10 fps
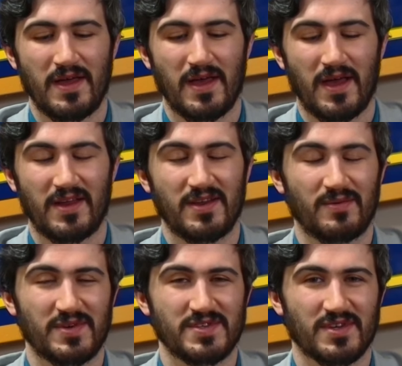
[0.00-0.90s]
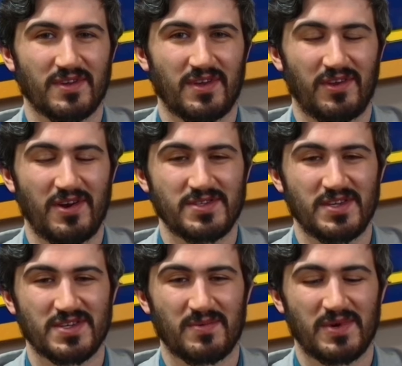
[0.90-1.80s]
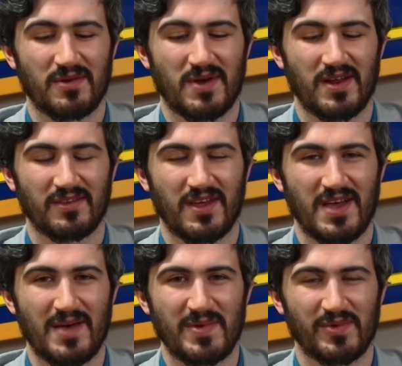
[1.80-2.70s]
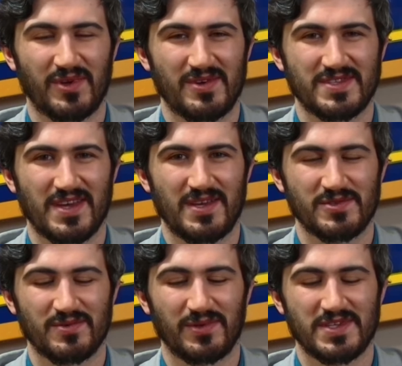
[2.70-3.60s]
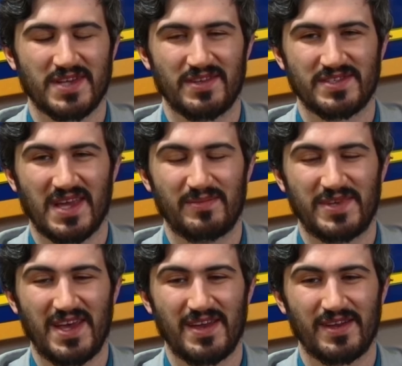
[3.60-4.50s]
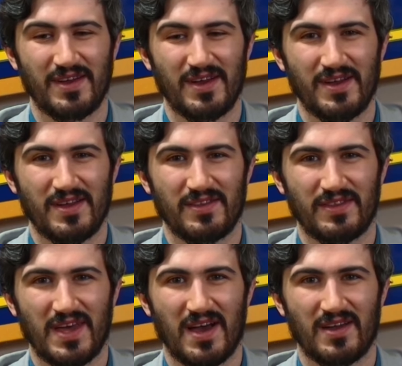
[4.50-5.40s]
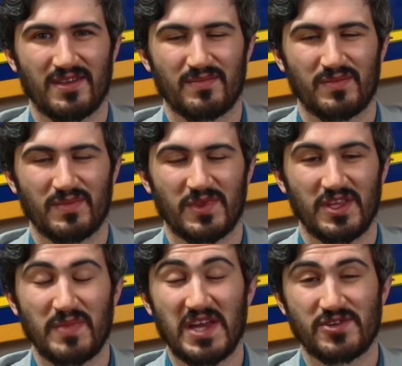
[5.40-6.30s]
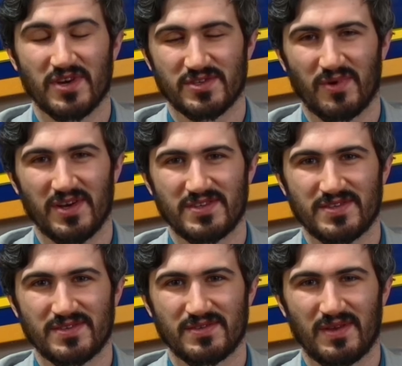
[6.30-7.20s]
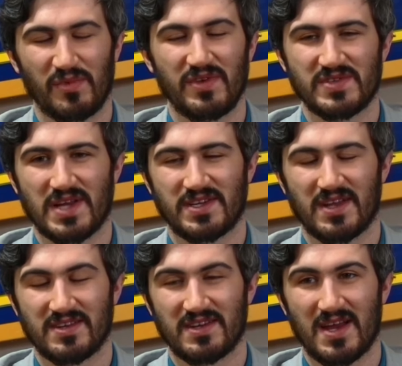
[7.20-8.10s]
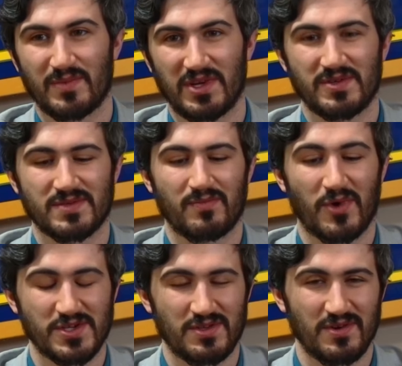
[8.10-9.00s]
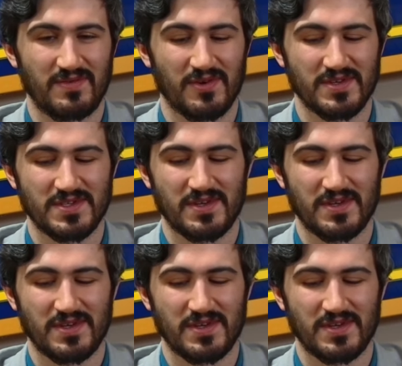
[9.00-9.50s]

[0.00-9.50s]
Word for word: And it was hilariously somewhat ironic that a lot of people noticed that he was released on the same day that the Matrix was. I believe it was 1999, but it was March 31st.